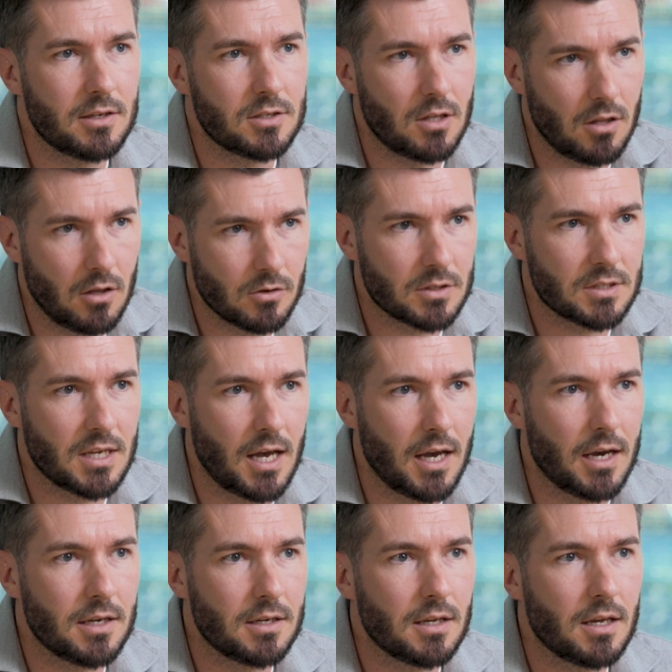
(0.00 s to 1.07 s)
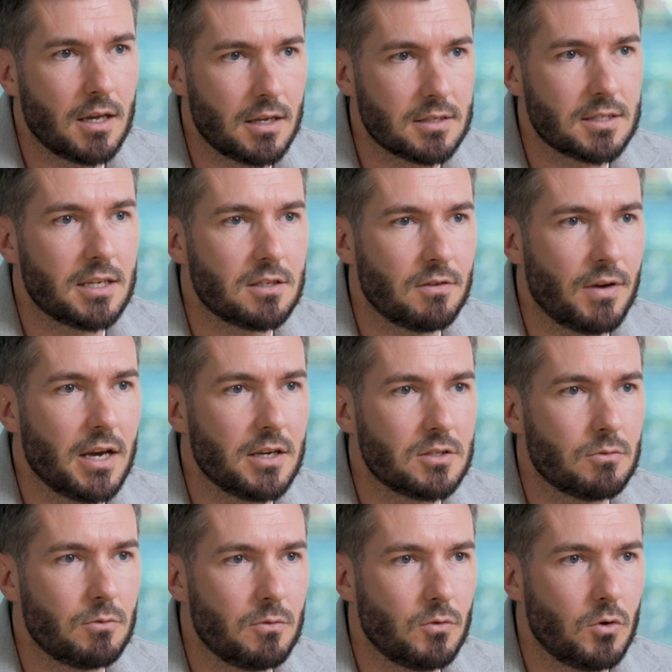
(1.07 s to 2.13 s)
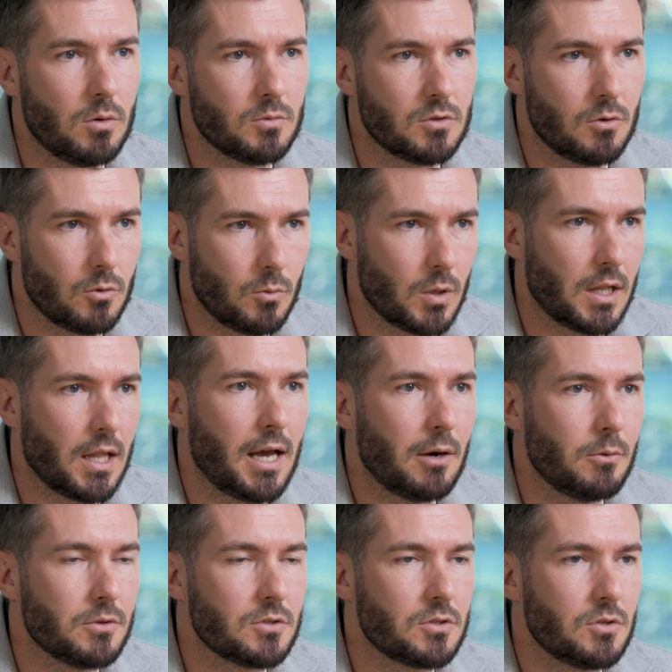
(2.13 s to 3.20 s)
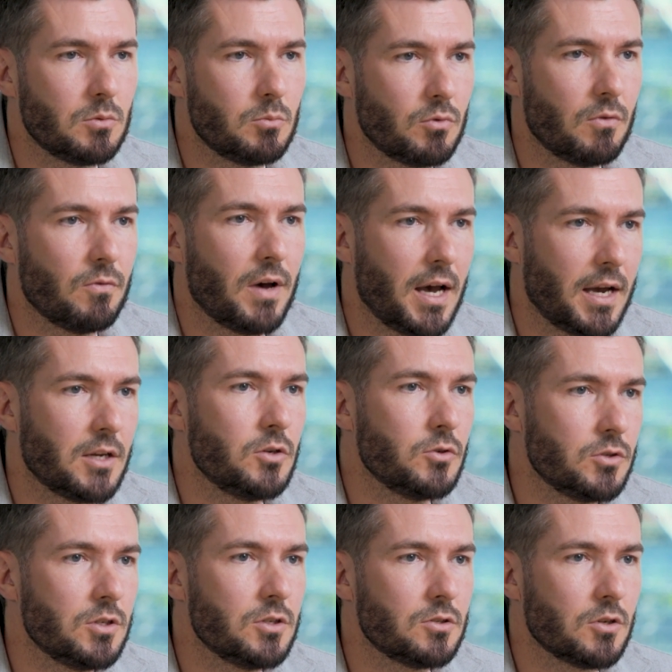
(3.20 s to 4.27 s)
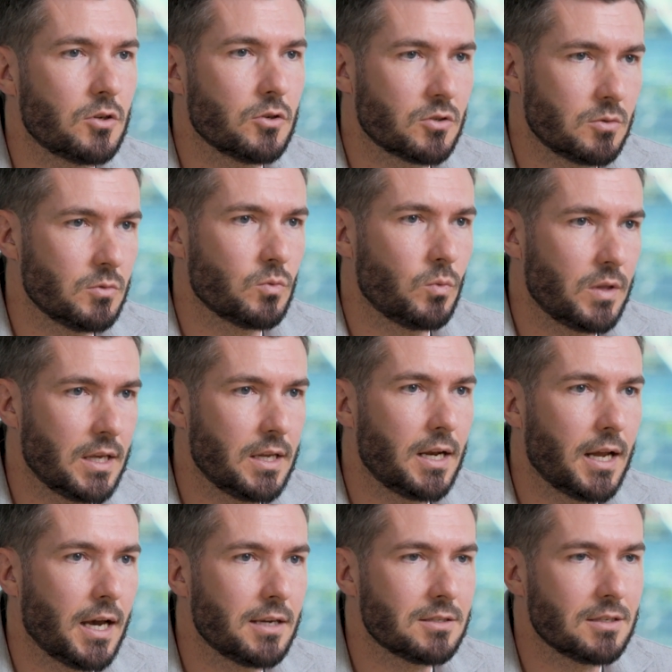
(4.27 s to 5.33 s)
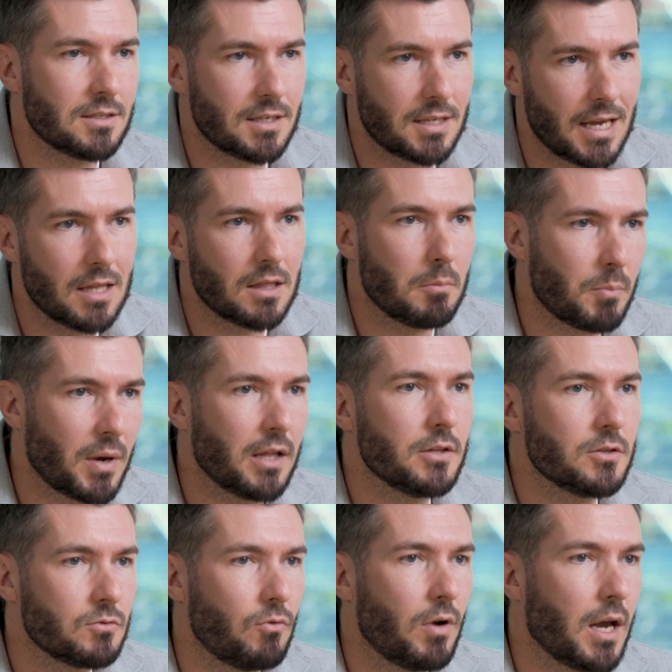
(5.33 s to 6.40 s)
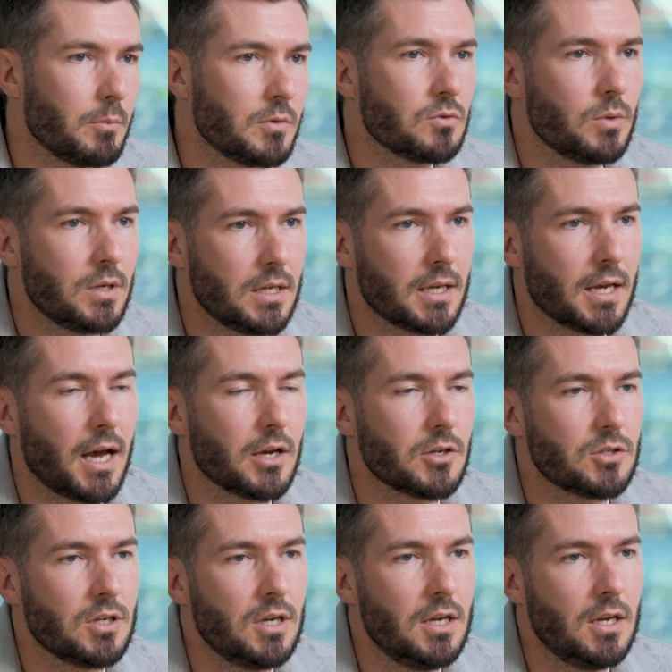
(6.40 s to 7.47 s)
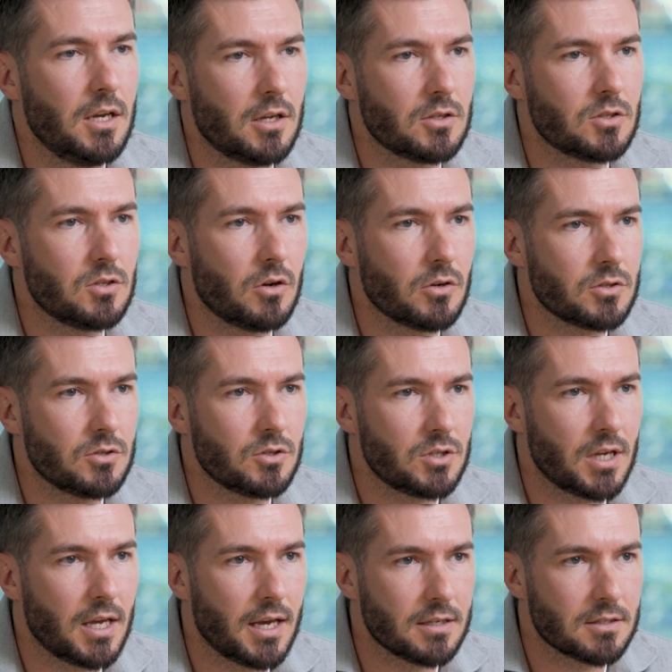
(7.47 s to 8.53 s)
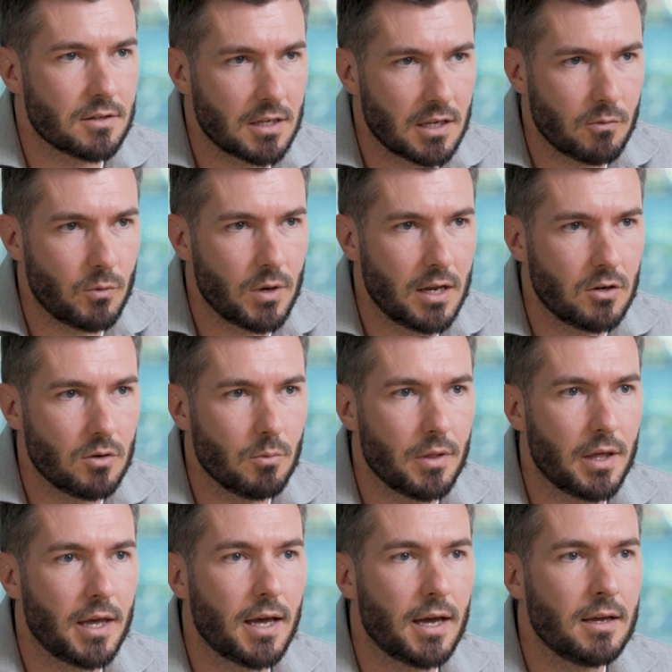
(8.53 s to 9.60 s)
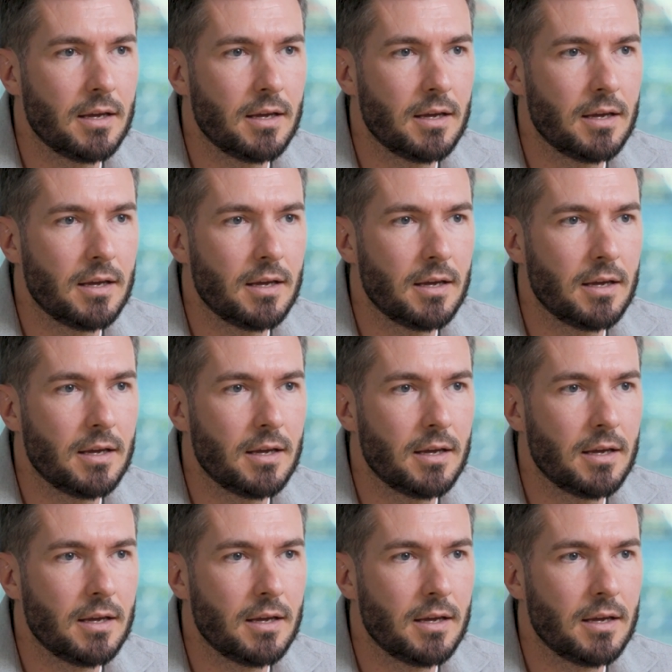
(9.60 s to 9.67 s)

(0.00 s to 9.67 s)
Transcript: this alongside a set of ISA reforms that will allow us to provide nudges to customers within an ISA to get the balance right between cash and stocks and shares. I think if we end up there,